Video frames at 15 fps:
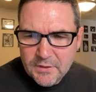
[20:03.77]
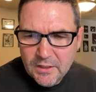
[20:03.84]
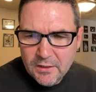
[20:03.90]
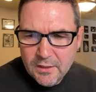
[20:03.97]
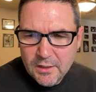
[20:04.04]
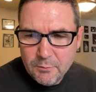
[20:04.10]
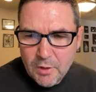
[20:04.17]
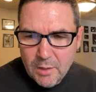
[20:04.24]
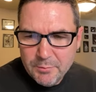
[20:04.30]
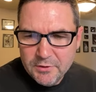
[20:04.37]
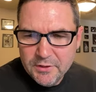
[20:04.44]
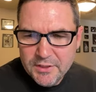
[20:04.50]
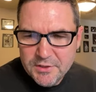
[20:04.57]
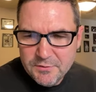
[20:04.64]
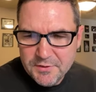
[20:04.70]
Robin
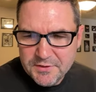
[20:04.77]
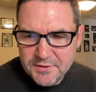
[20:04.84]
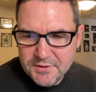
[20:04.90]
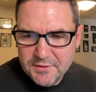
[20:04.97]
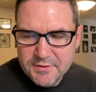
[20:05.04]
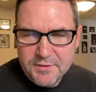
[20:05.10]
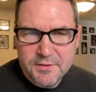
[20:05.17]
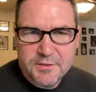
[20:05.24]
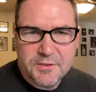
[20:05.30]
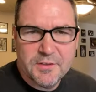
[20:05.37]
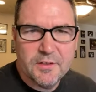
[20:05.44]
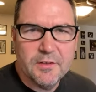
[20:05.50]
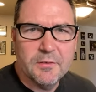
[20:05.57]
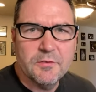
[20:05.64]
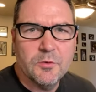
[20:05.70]
Leach visited. So this is
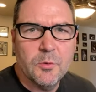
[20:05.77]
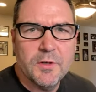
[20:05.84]
a